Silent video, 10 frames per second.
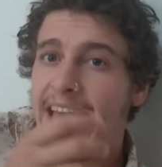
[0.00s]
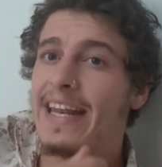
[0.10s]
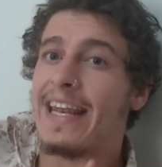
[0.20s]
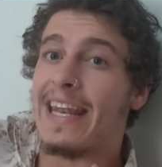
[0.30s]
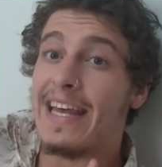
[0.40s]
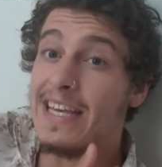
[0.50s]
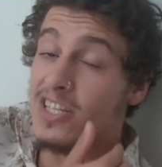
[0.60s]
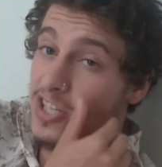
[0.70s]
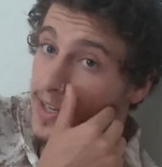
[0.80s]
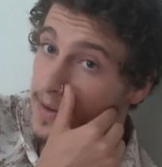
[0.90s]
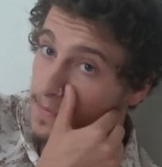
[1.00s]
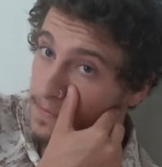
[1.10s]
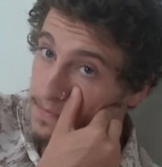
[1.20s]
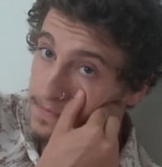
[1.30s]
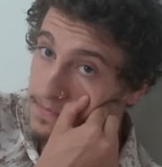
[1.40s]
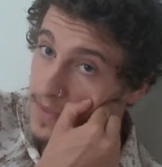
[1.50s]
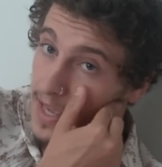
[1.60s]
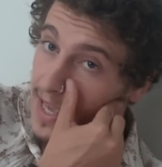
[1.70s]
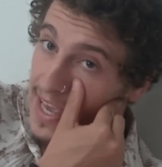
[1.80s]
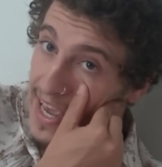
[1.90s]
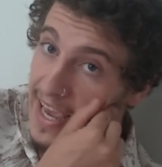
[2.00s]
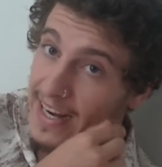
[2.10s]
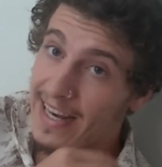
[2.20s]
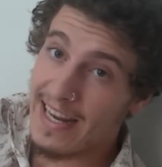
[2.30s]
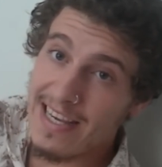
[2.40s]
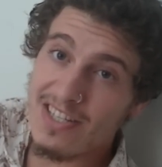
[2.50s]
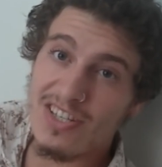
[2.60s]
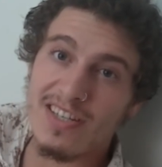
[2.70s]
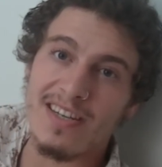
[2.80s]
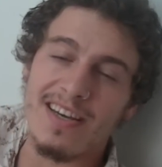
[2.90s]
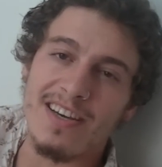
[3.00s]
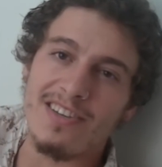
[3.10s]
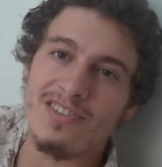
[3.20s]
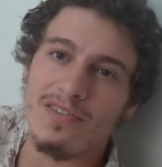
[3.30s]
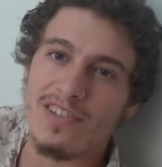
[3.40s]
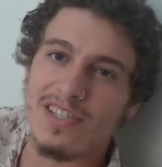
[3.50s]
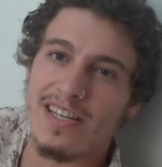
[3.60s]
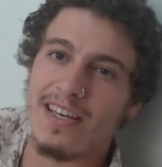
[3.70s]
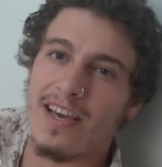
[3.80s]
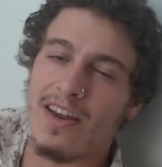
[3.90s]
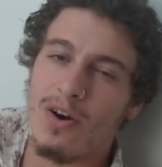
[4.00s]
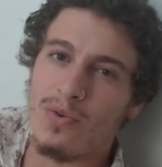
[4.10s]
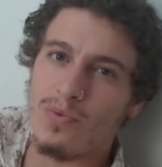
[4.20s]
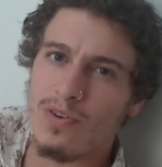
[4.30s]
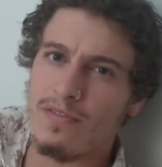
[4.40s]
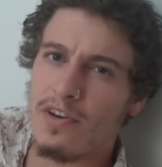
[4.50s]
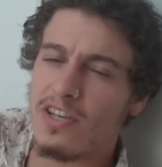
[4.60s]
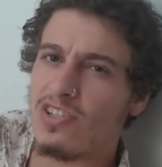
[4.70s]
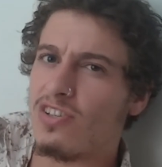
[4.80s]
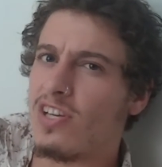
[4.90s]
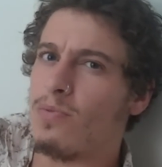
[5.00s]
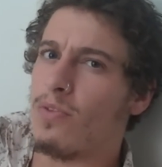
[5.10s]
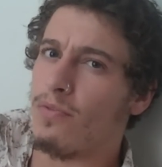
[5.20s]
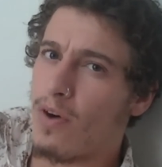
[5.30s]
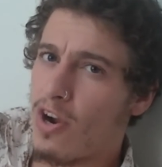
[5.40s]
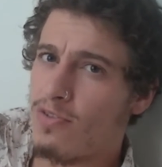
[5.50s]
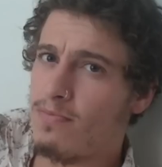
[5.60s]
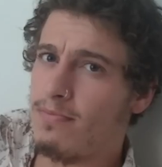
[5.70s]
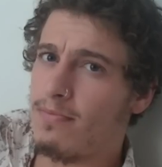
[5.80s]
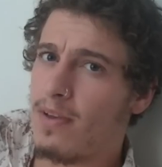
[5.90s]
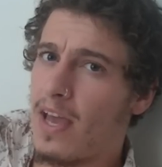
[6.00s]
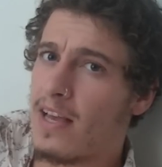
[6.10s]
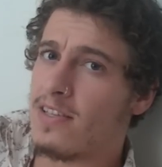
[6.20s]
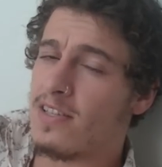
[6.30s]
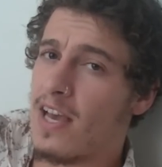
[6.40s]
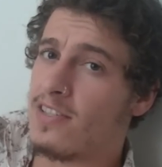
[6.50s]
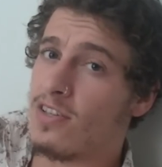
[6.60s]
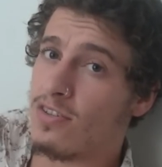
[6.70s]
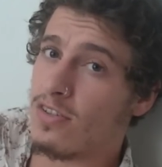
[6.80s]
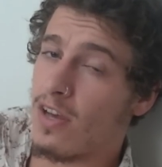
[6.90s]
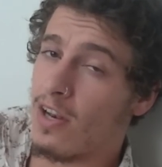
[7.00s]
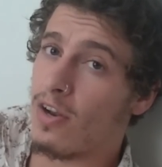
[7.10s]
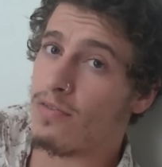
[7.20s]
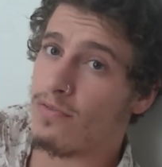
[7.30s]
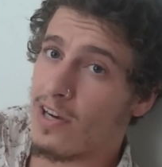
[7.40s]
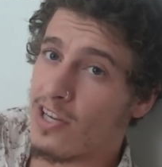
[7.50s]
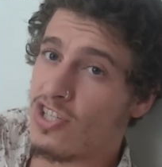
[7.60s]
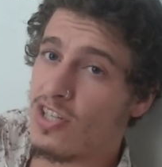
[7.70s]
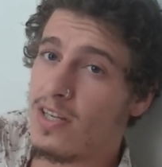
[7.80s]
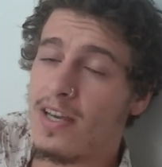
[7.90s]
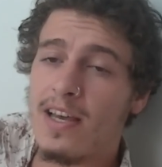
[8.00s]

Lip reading: and legion. And legion is obviously an old word very associated with Rome, as is a lot of religion.